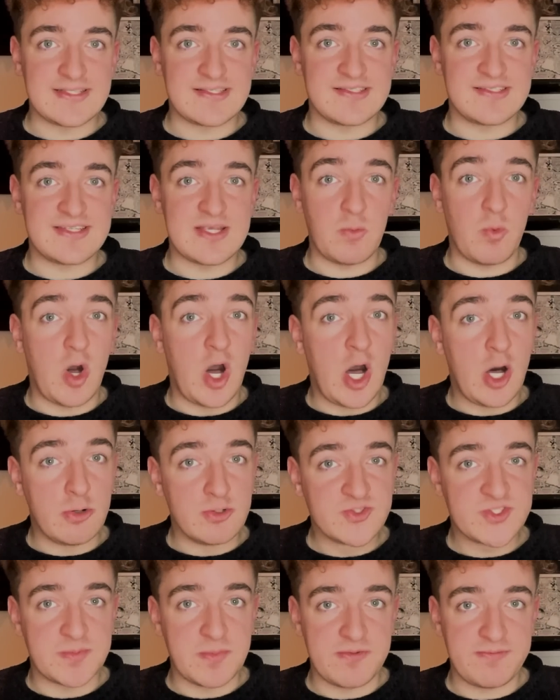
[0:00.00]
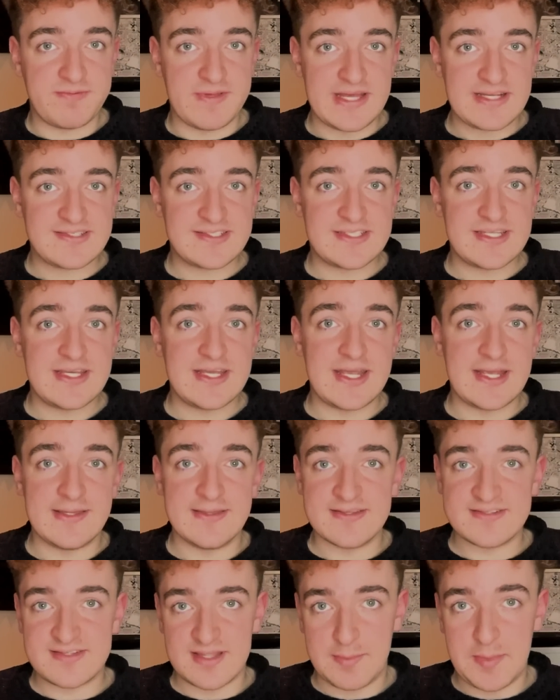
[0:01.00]
see what holes can be fixed in the
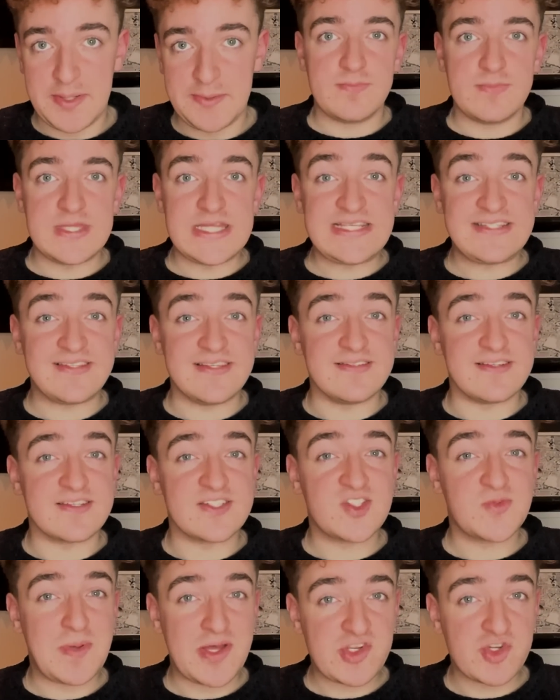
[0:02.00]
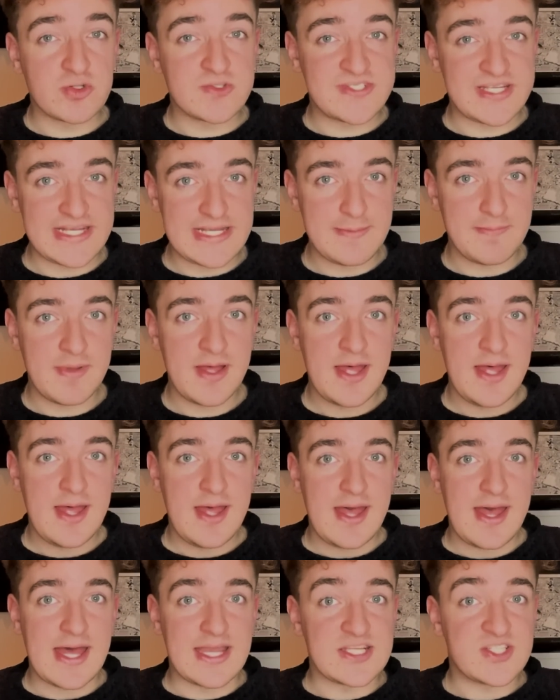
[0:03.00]
summer. This is a special team
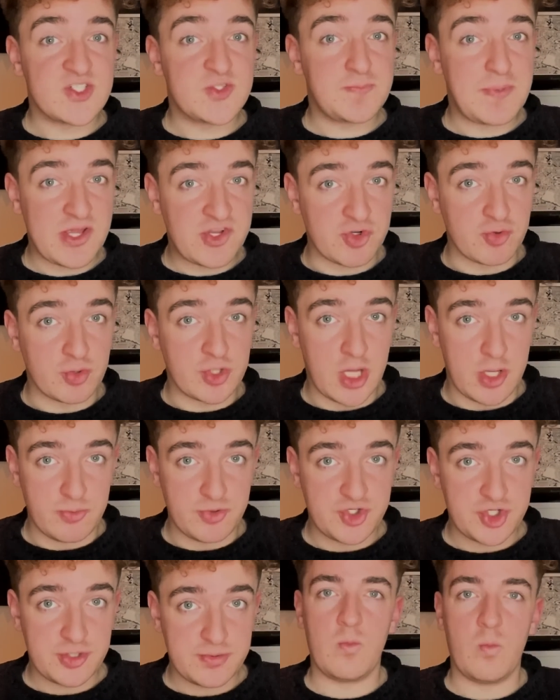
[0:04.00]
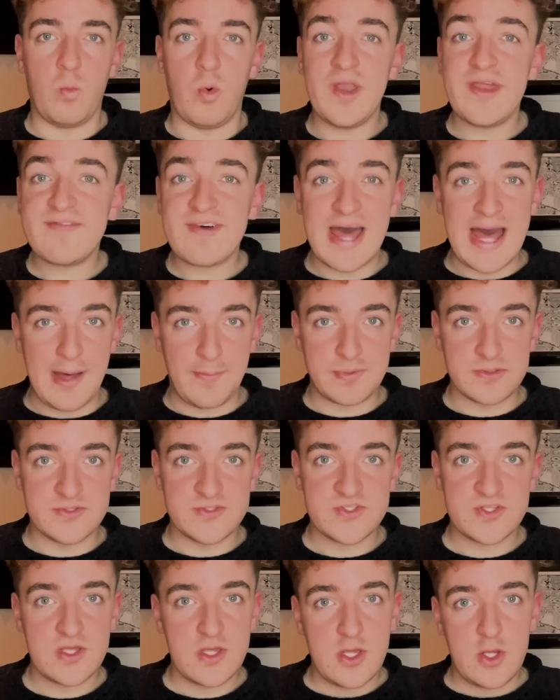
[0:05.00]
and a special coach. Whatever
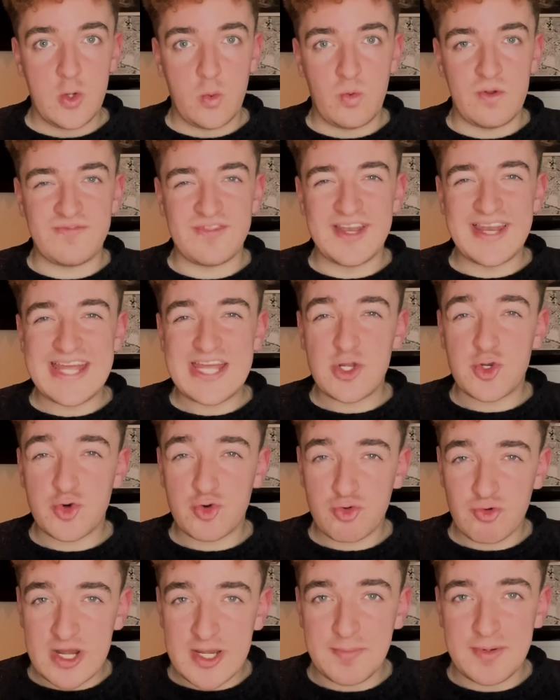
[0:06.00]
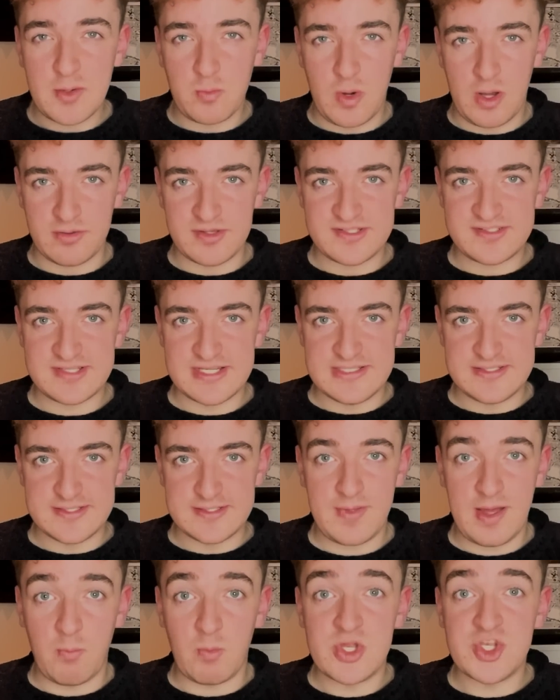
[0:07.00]
happens, we've done incredibly well this season
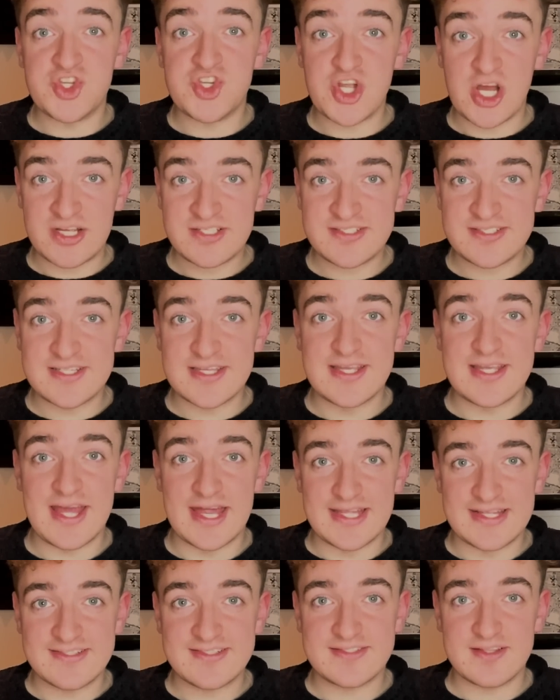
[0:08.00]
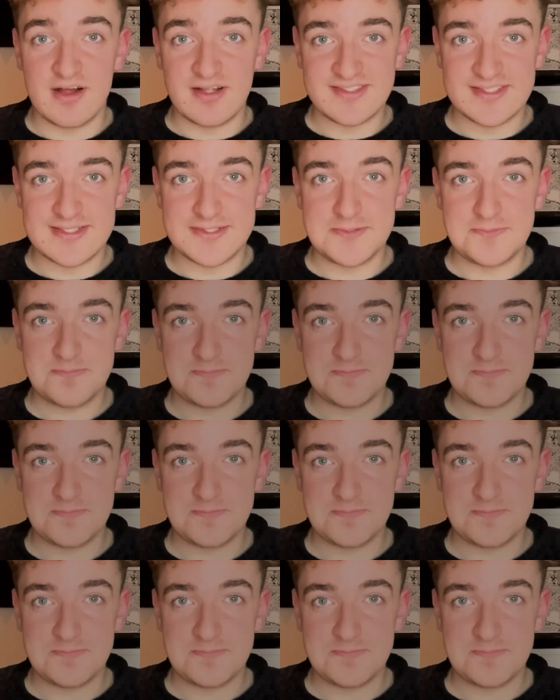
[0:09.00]
and we're just getting started.